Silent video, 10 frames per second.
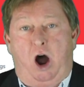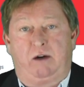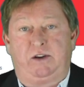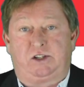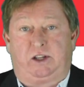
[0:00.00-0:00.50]

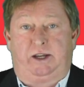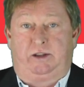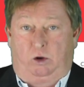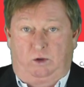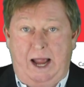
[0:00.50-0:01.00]
obviously,
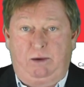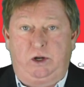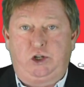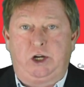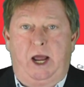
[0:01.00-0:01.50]
your
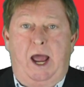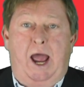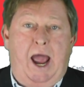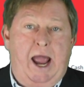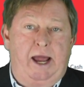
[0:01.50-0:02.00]
language,
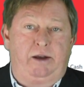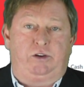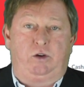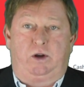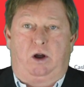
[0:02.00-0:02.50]

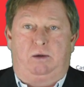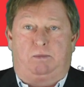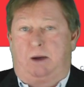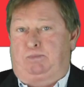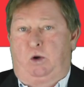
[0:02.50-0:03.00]
and you can
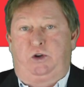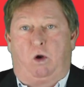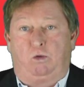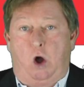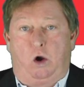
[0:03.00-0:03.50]
upload
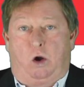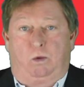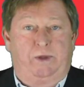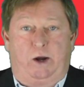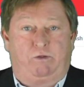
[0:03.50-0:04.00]
your own
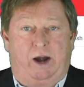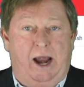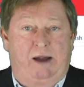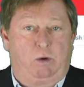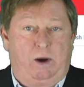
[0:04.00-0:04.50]
logo. Then
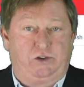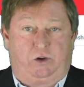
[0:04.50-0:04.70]
everywhere is